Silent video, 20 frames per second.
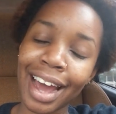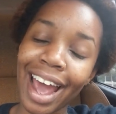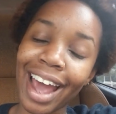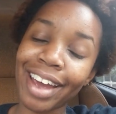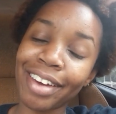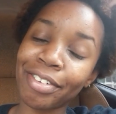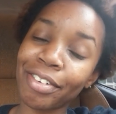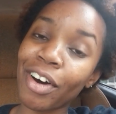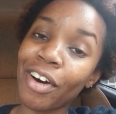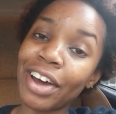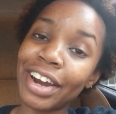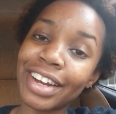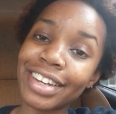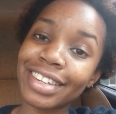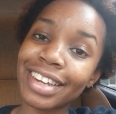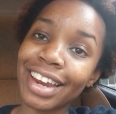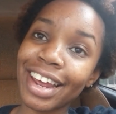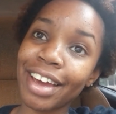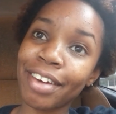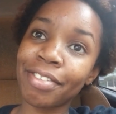I
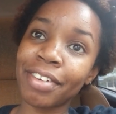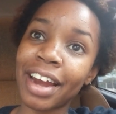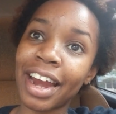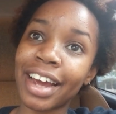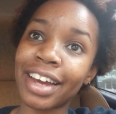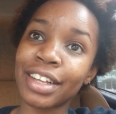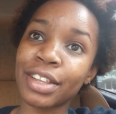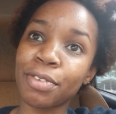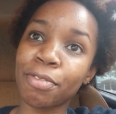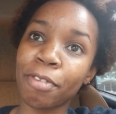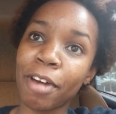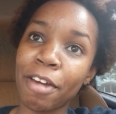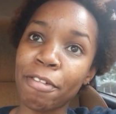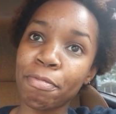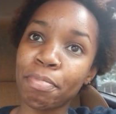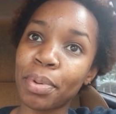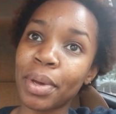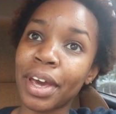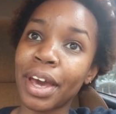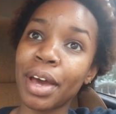feel like it's
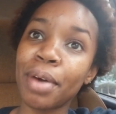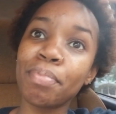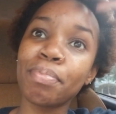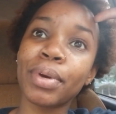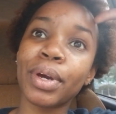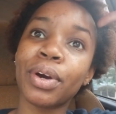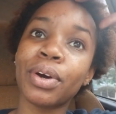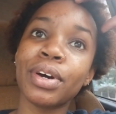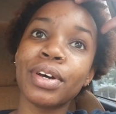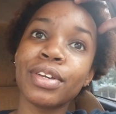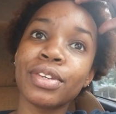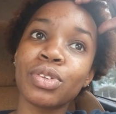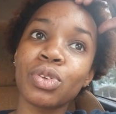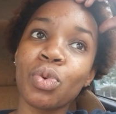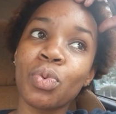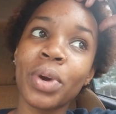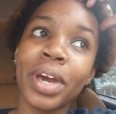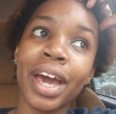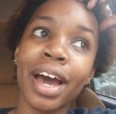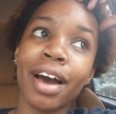5 p.m. because
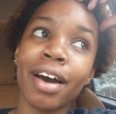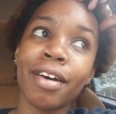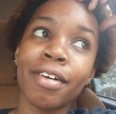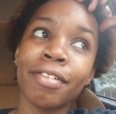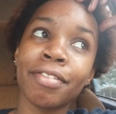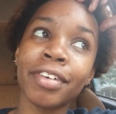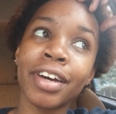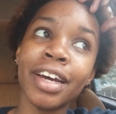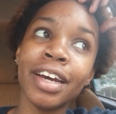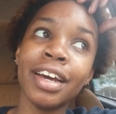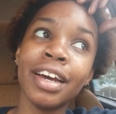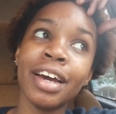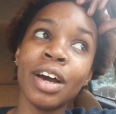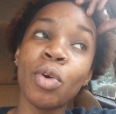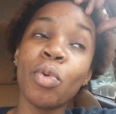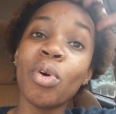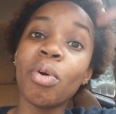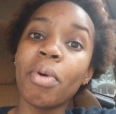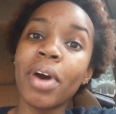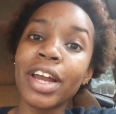we
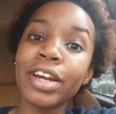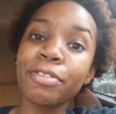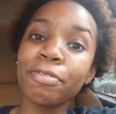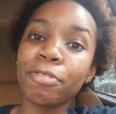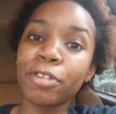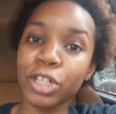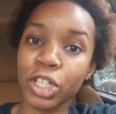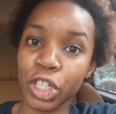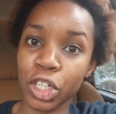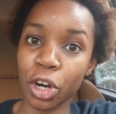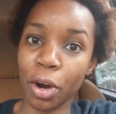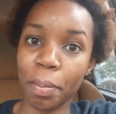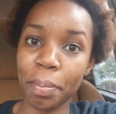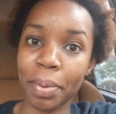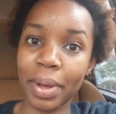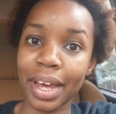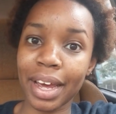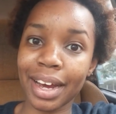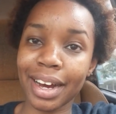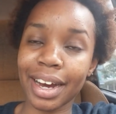went for
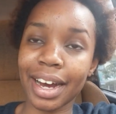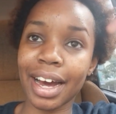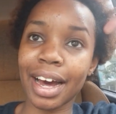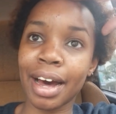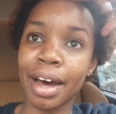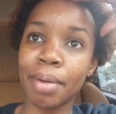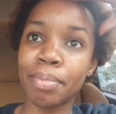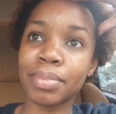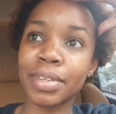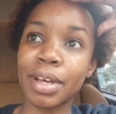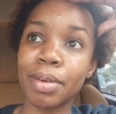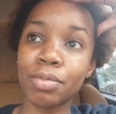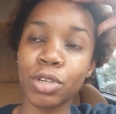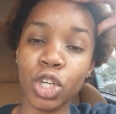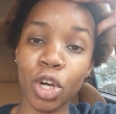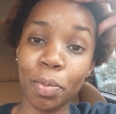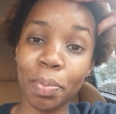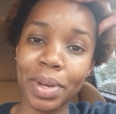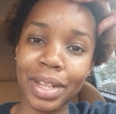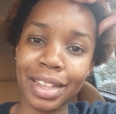shopping, some
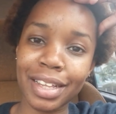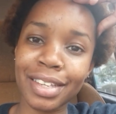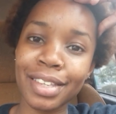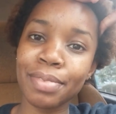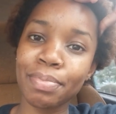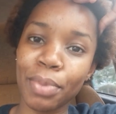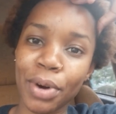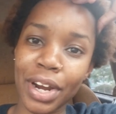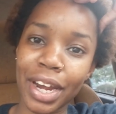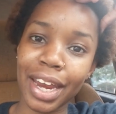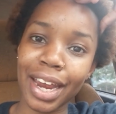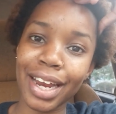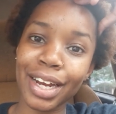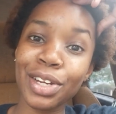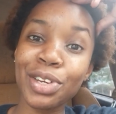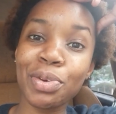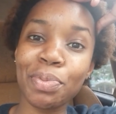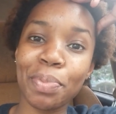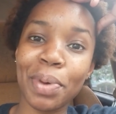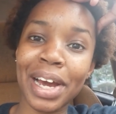shopping this morning
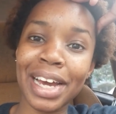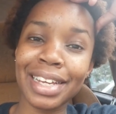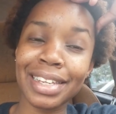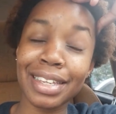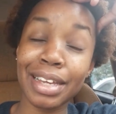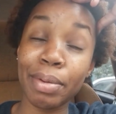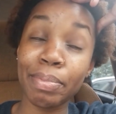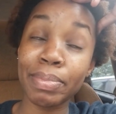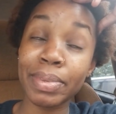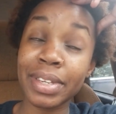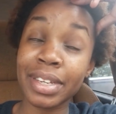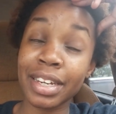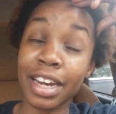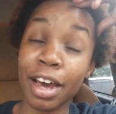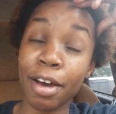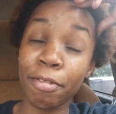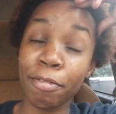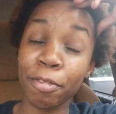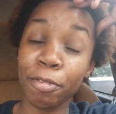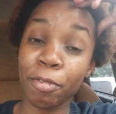to buy some
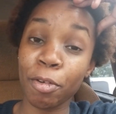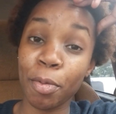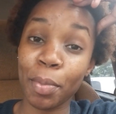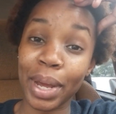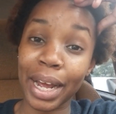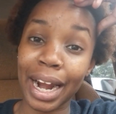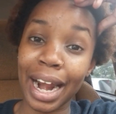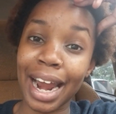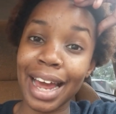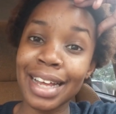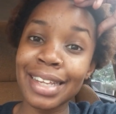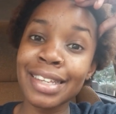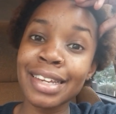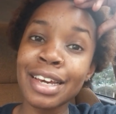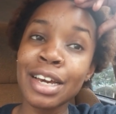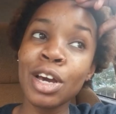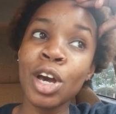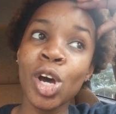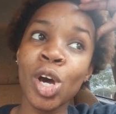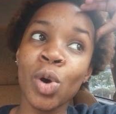stuff for my class.
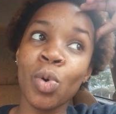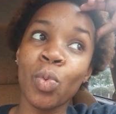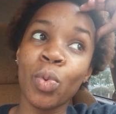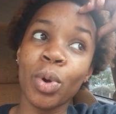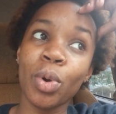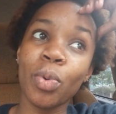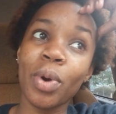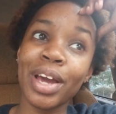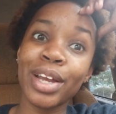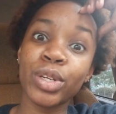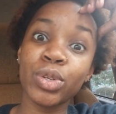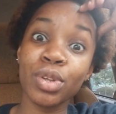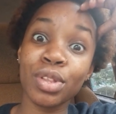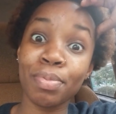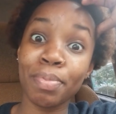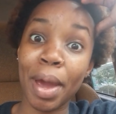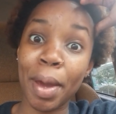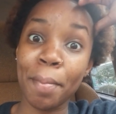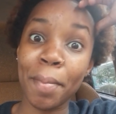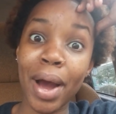We went
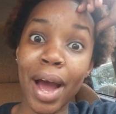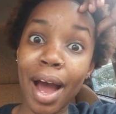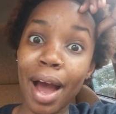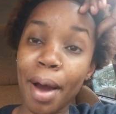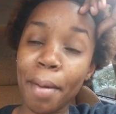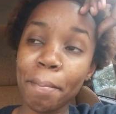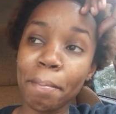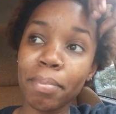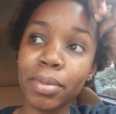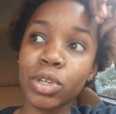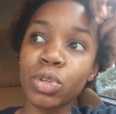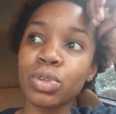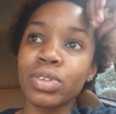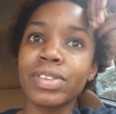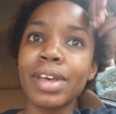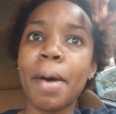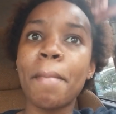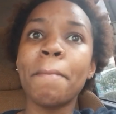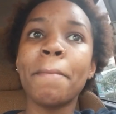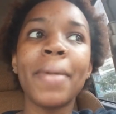with my mom to
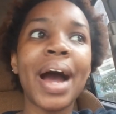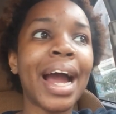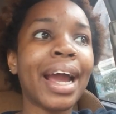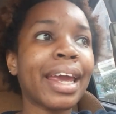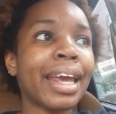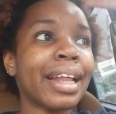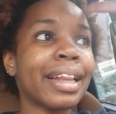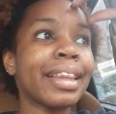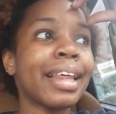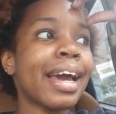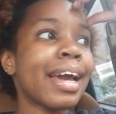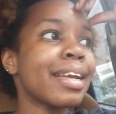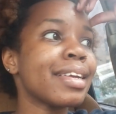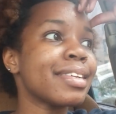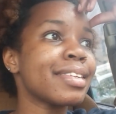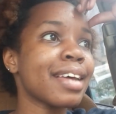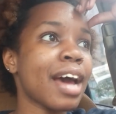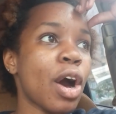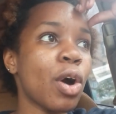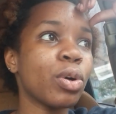some market there in
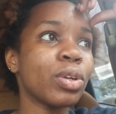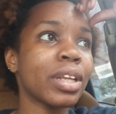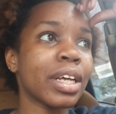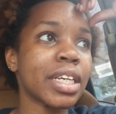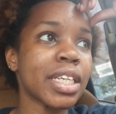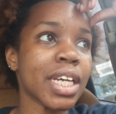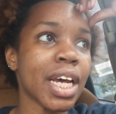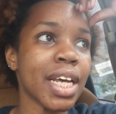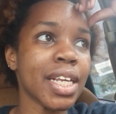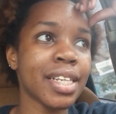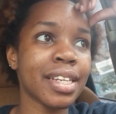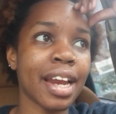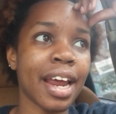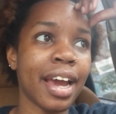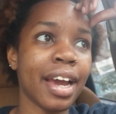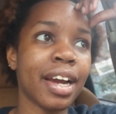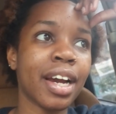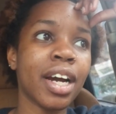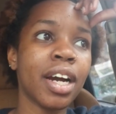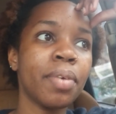town that has
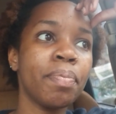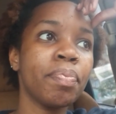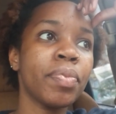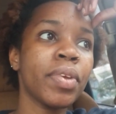like